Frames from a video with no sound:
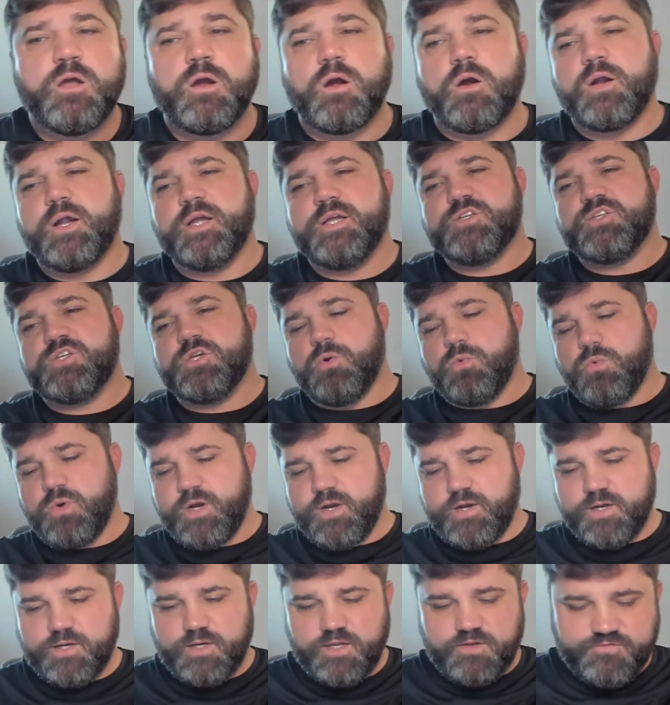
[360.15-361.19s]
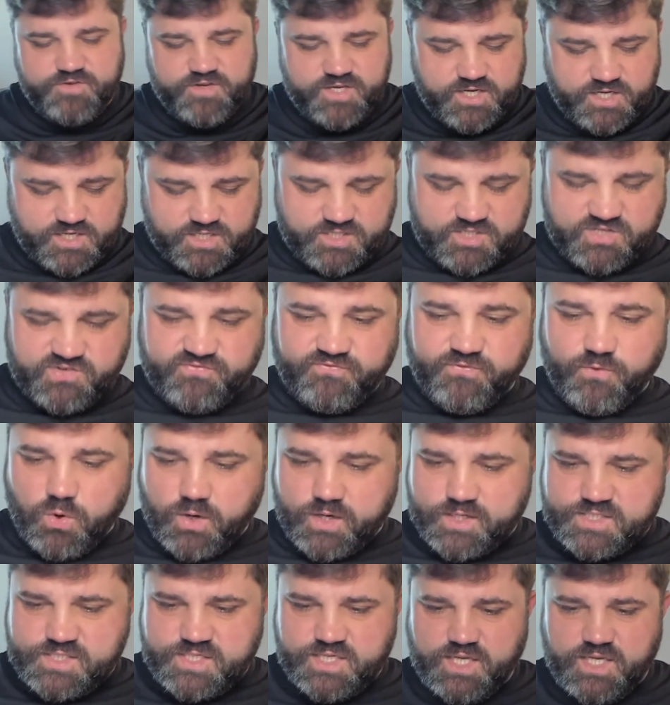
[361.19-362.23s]
All right, so we're in Leviticus
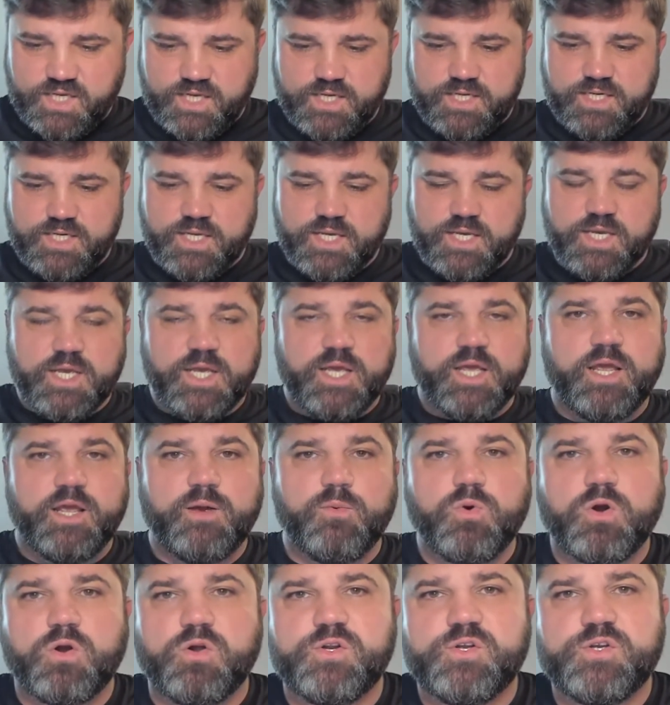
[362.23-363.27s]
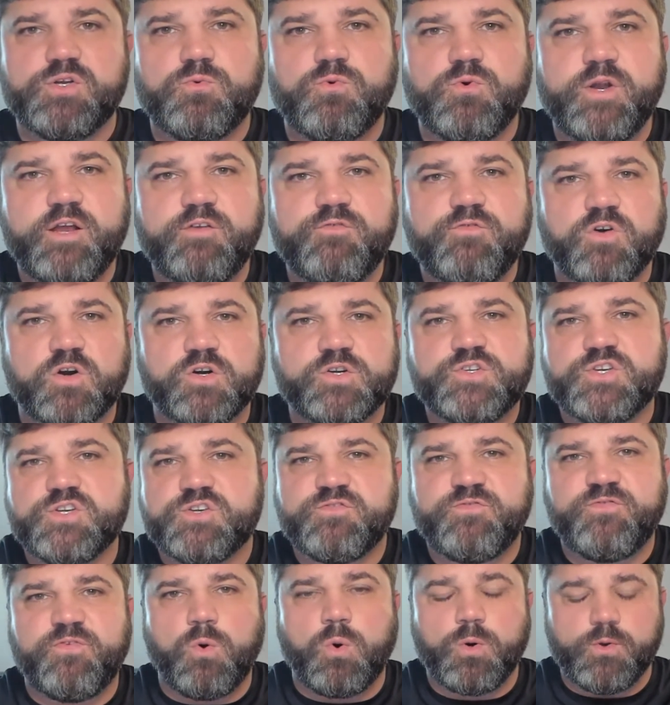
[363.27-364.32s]
14, and we're going to read
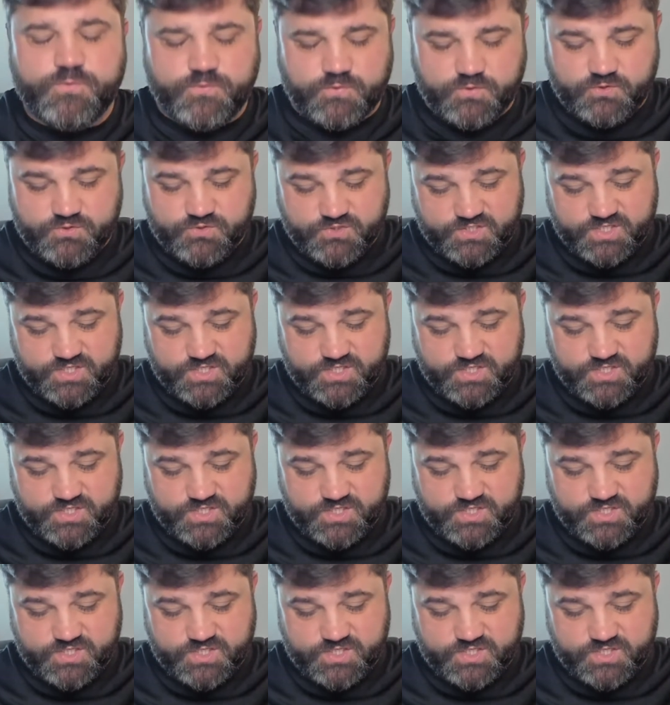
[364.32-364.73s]
verses 4 through